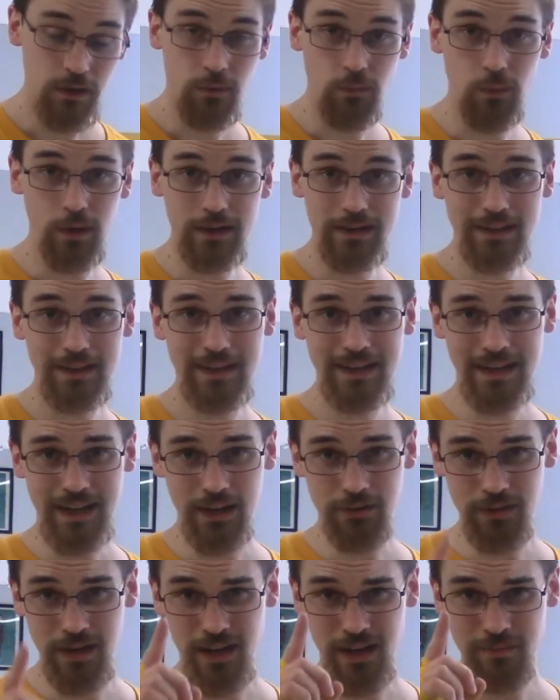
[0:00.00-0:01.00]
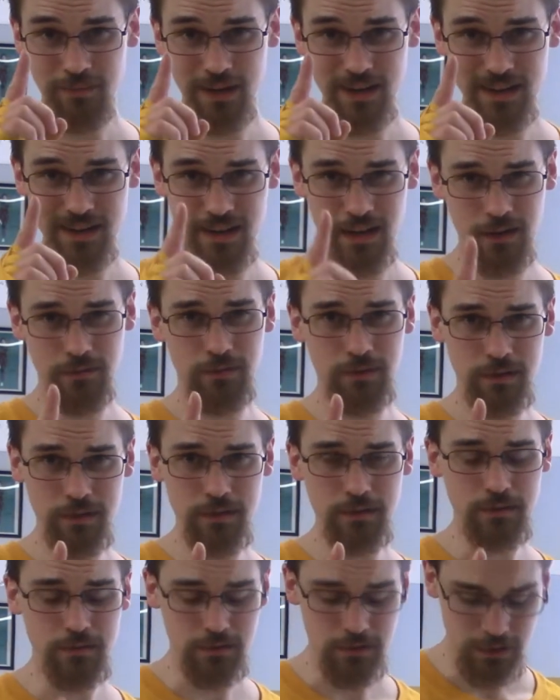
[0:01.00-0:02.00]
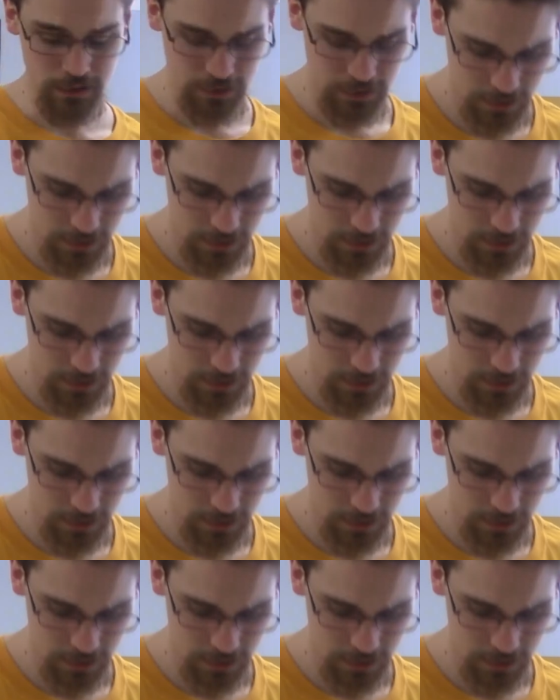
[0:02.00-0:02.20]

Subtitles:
One thing I recommend never to use